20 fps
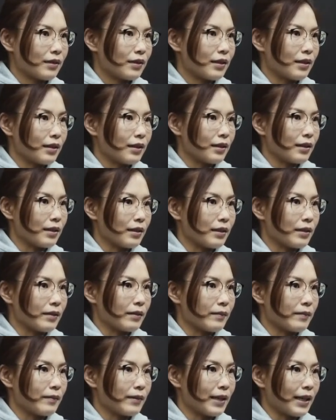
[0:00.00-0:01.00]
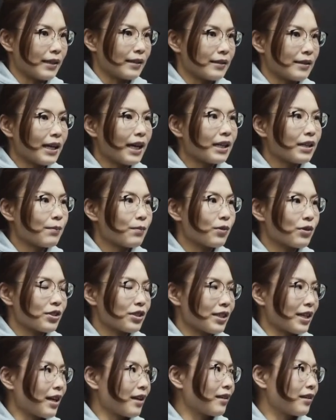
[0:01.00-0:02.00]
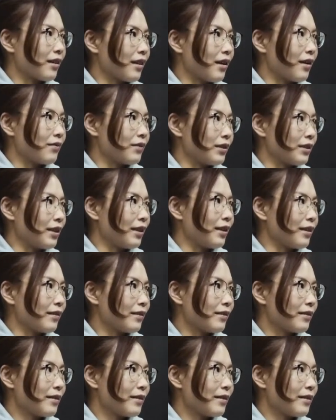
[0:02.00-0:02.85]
like 90% of the